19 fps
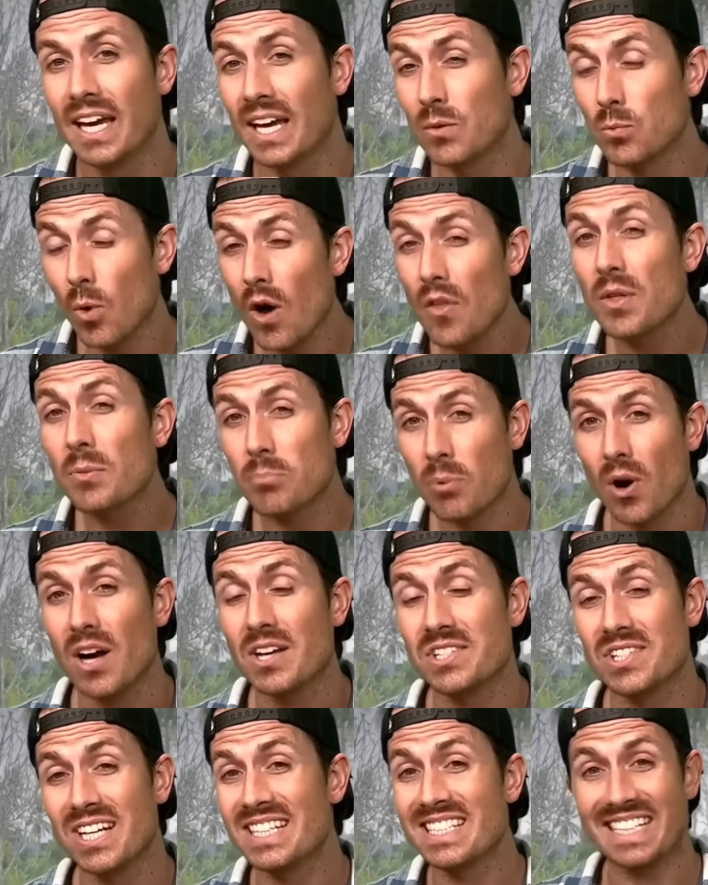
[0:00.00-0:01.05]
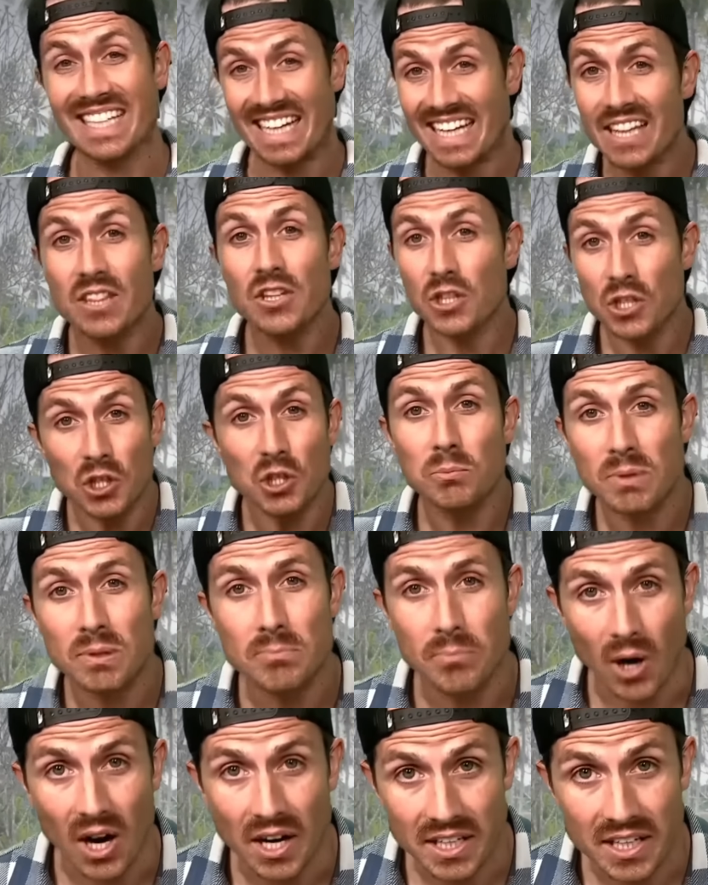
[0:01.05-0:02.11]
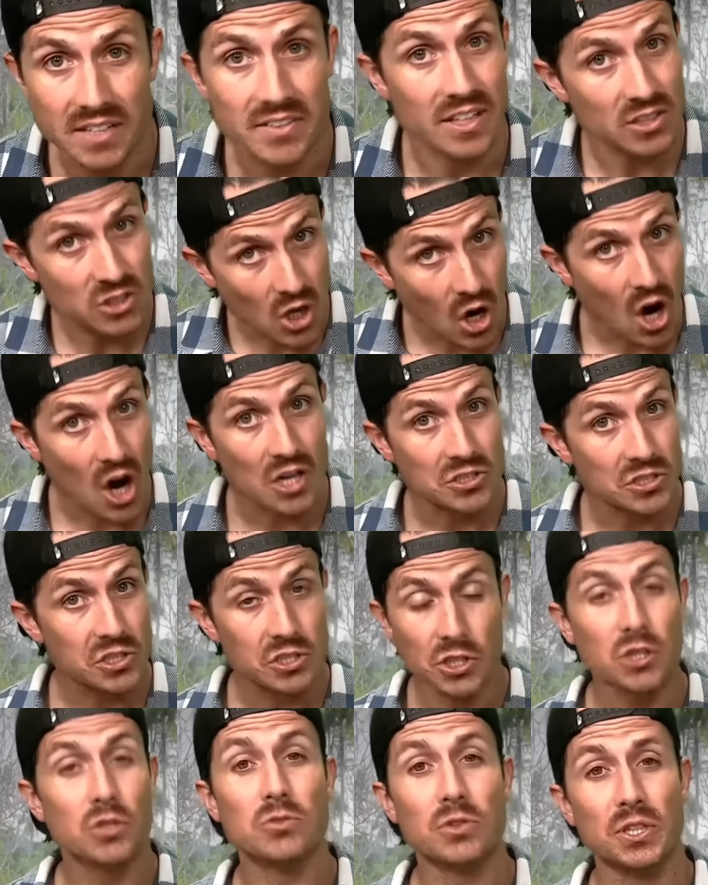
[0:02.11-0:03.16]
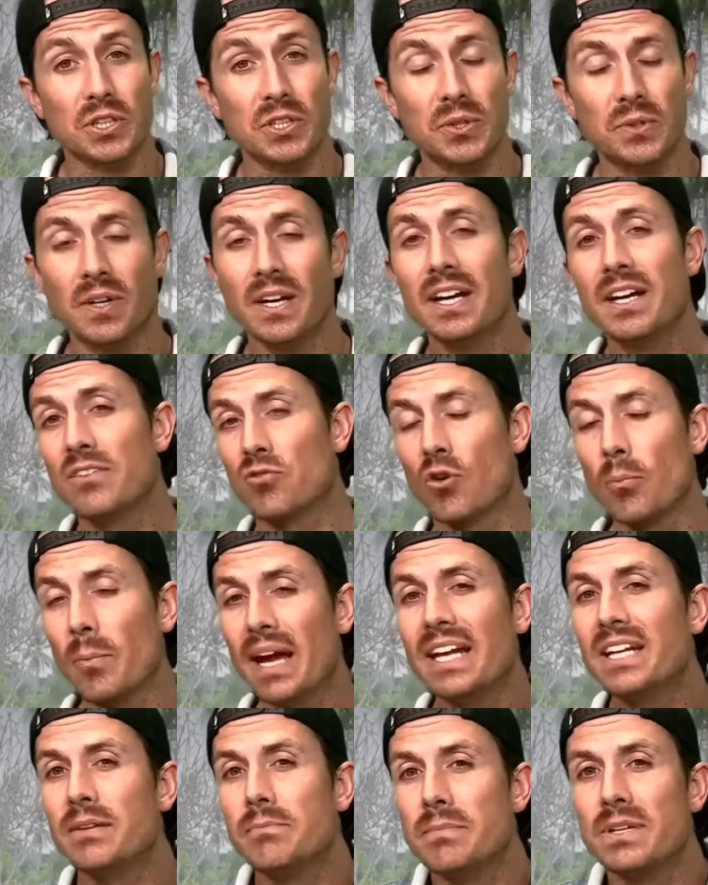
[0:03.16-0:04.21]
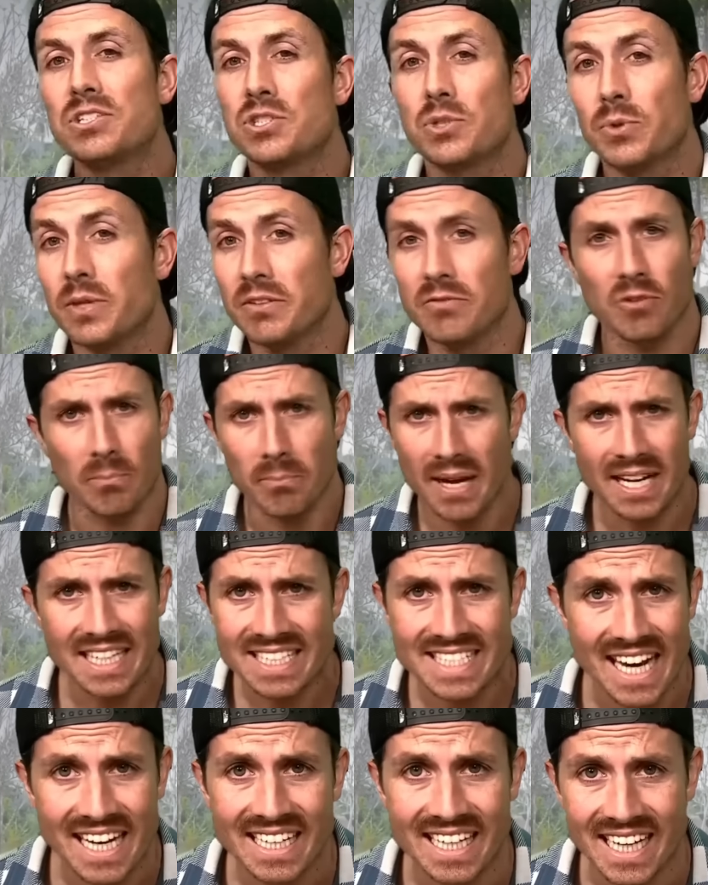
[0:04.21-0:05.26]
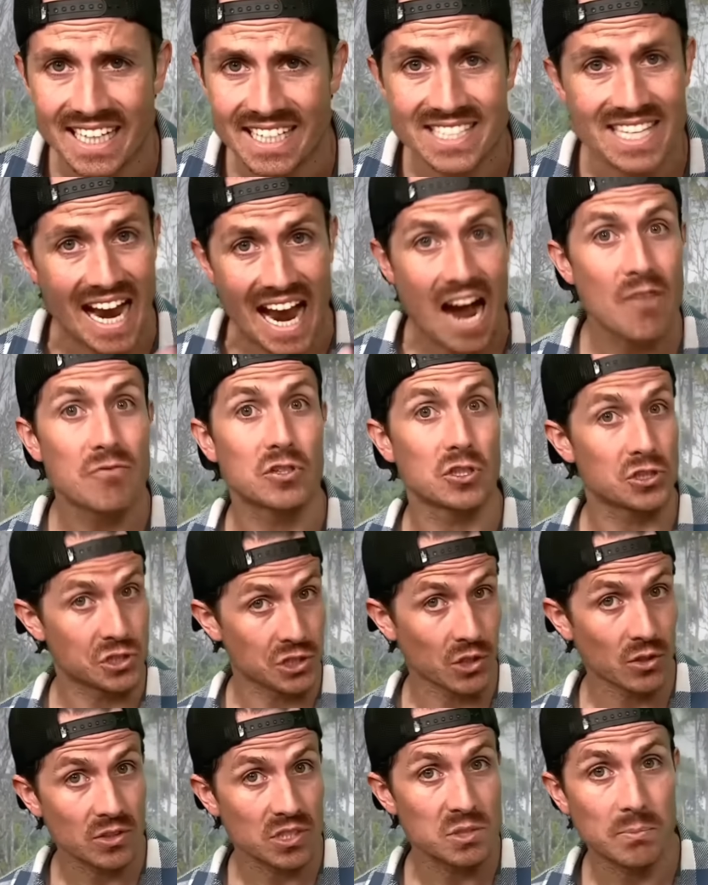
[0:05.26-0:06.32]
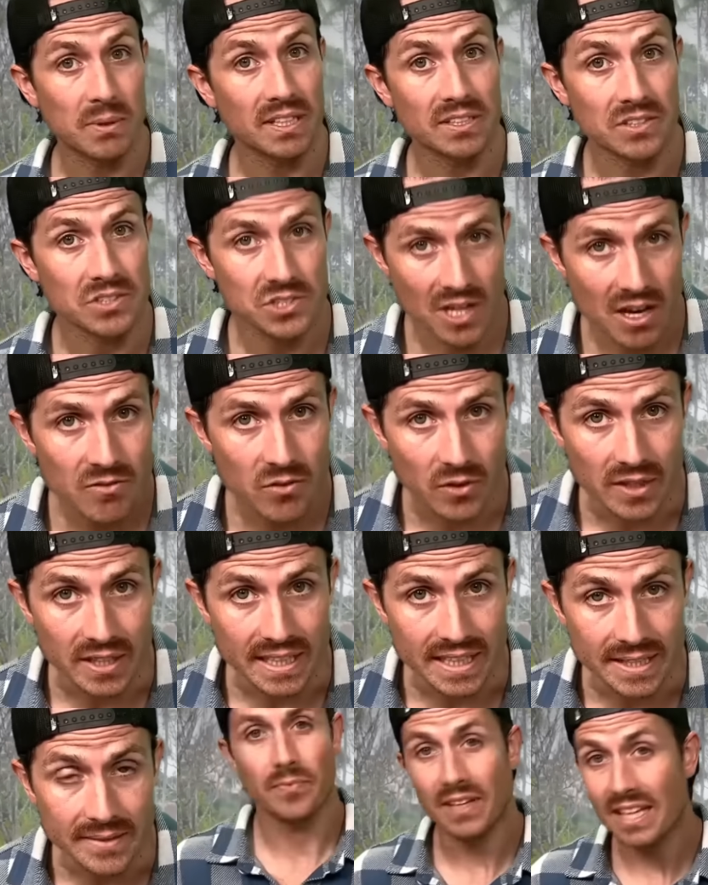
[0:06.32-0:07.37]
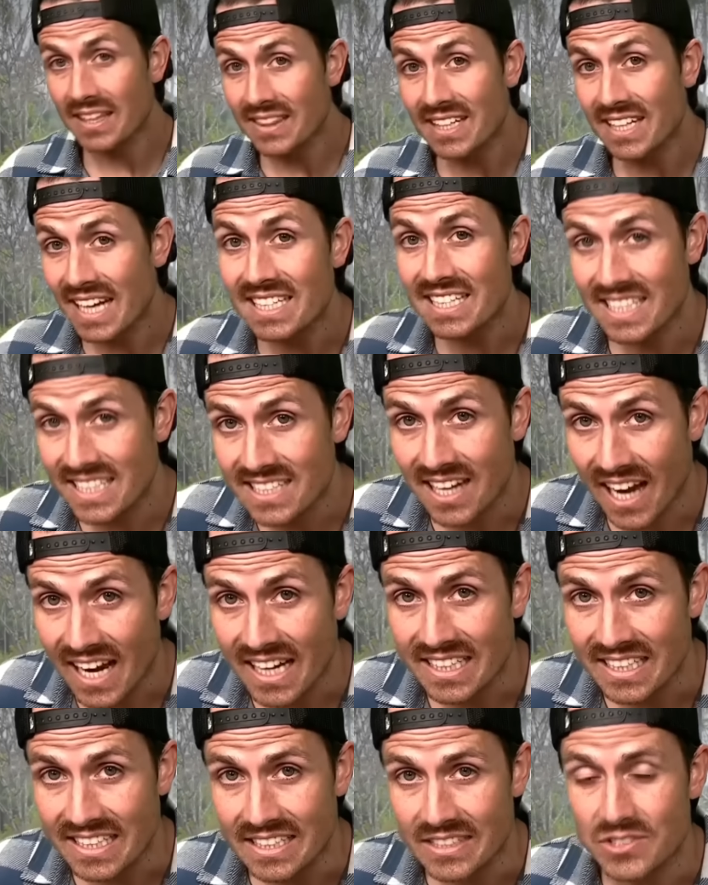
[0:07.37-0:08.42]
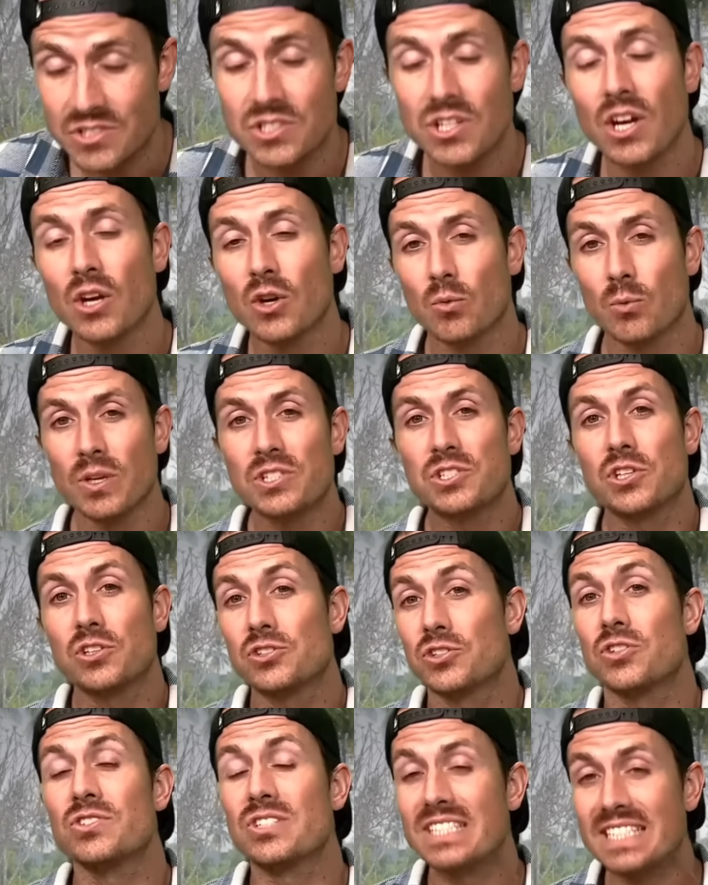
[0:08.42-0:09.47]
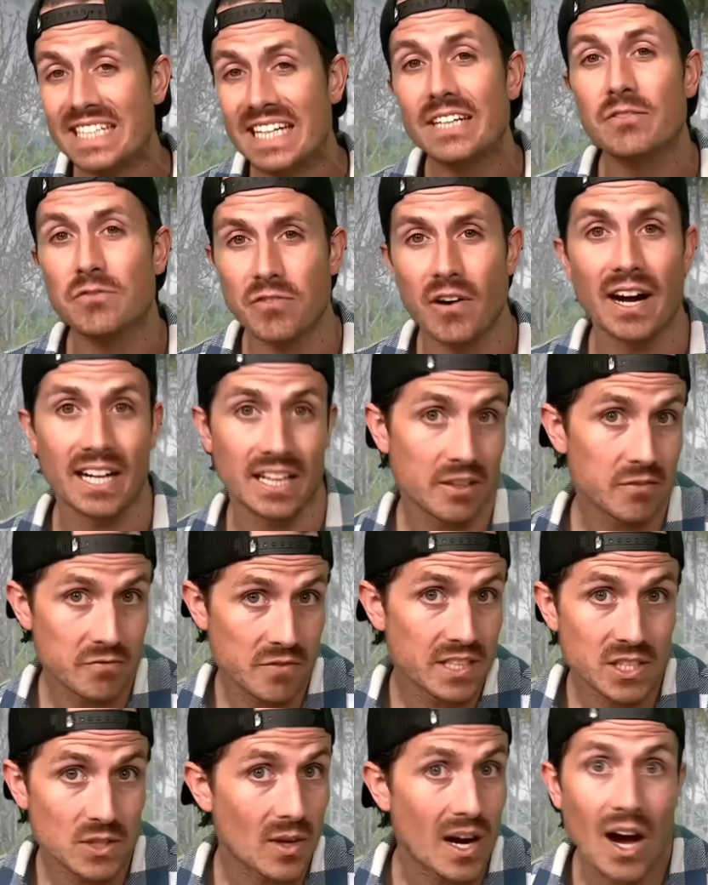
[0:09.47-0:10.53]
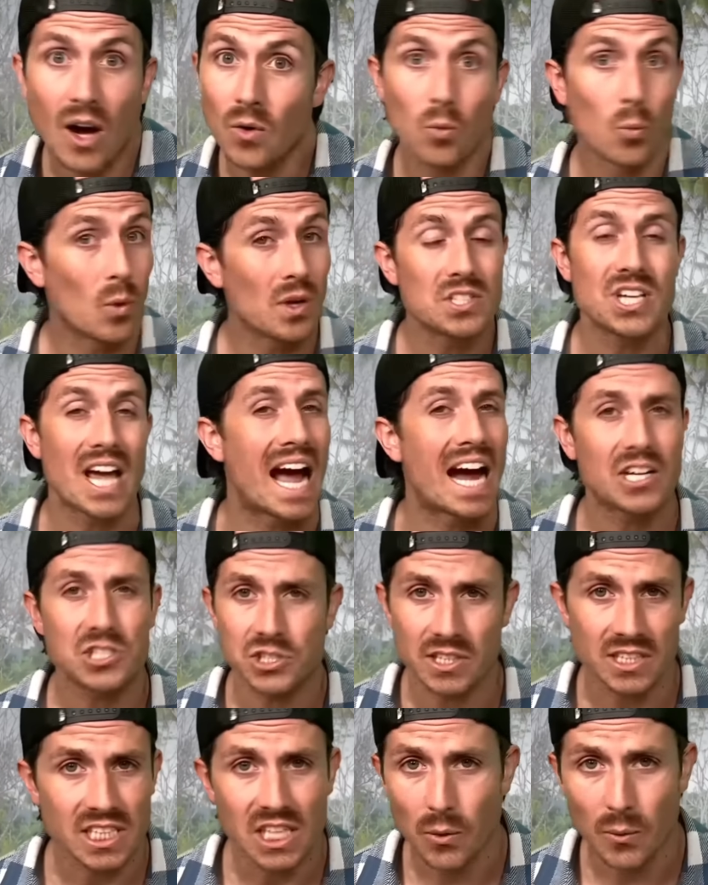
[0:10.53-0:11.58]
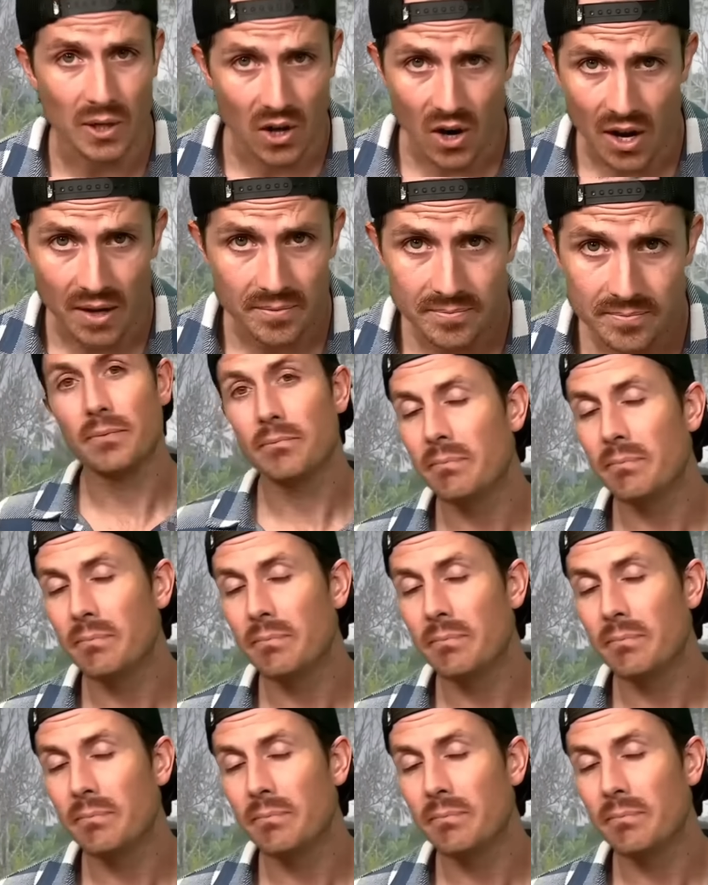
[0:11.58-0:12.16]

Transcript: And while the process in the human body that caused Kuru remained a mystery for many decades after Shirley's big discovery, in the 1990s, researchers did finally figure out what's actually going on.